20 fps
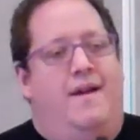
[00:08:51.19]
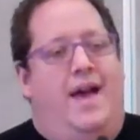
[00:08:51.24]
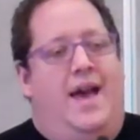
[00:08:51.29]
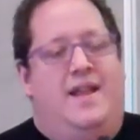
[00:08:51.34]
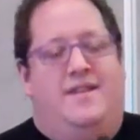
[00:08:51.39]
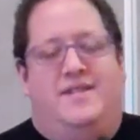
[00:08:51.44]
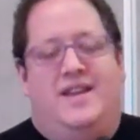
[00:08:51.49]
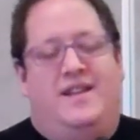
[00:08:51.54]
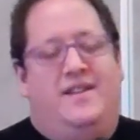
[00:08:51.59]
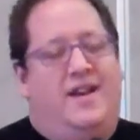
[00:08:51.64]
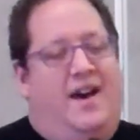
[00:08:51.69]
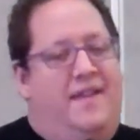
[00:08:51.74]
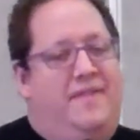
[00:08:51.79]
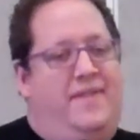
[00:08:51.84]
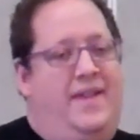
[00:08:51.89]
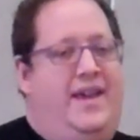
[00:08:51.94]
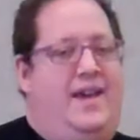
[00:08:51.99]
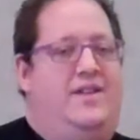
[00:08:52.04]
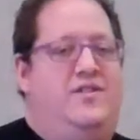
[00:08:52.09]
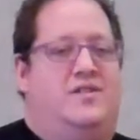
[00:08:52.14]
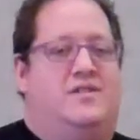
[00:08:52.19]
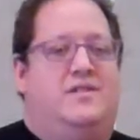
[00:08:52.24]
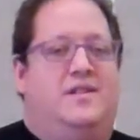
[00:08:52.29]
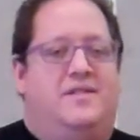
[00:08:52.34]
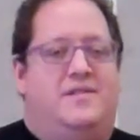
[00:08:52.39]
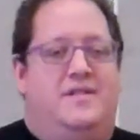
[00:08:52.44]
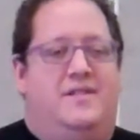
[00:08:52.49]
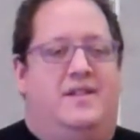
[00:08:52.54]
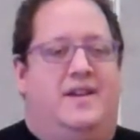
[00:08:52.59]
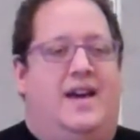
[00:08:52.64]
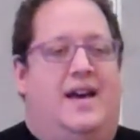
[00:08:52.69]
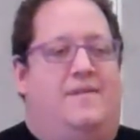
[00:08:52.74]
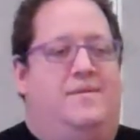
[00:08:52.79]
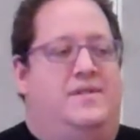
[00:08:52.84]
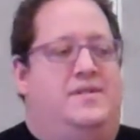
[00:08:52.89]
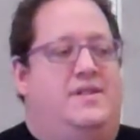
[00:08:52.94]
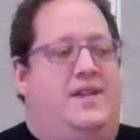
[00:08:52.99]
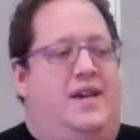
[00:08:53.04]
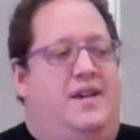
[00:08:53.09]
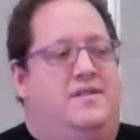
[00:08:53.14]
and say nothing and just listen to
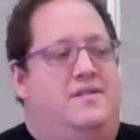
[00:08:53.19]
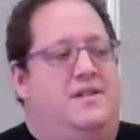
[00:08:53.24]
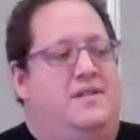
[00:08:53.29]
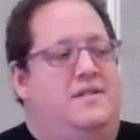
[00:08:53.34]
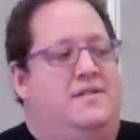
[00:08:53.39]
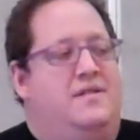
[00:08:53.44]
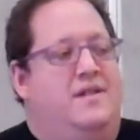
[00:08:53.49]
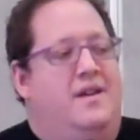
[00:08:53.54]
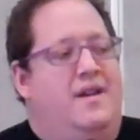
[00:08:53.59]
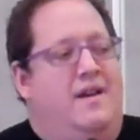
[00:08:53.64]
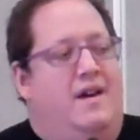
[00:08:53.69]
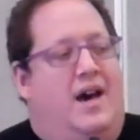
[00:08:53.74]
conversations.